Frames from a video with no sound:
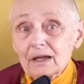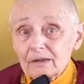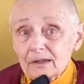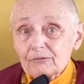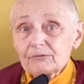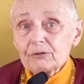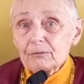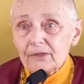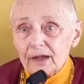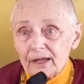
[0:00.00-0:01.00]
And then
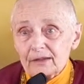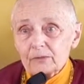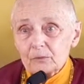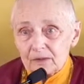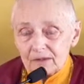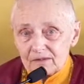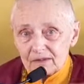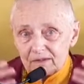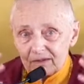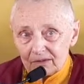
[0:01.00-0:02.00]
from that, we
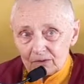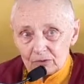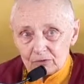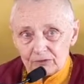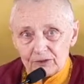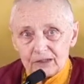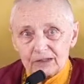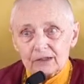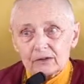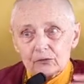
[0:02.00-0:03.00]
send the good
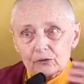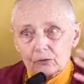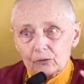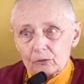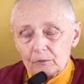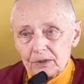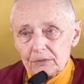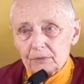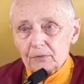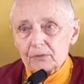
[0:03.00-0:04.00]
feelings to
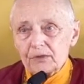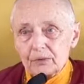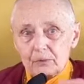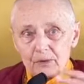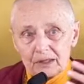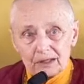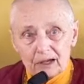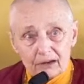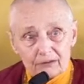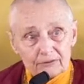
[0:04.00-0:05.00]
people that we
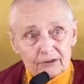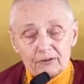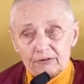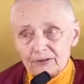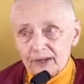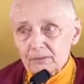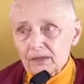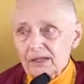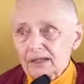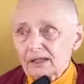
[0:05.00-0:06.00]
love, our
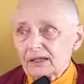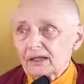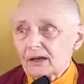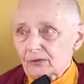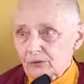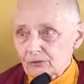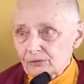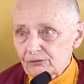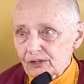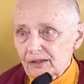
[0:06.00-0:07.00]
family, our good
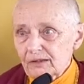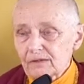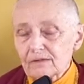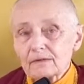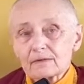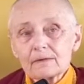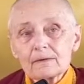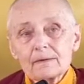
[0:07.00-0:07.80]
friends.